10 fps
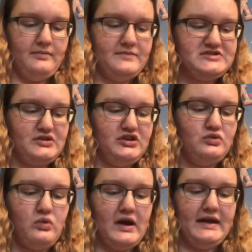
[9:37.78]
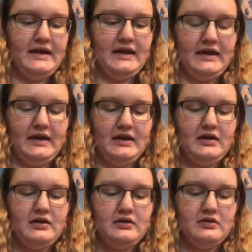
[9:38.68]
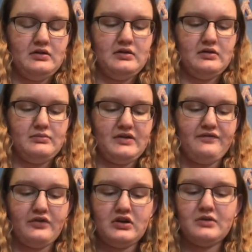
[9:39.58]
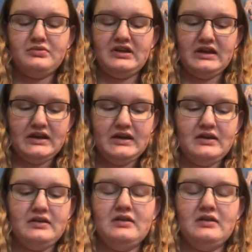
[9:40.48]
So you want a preferably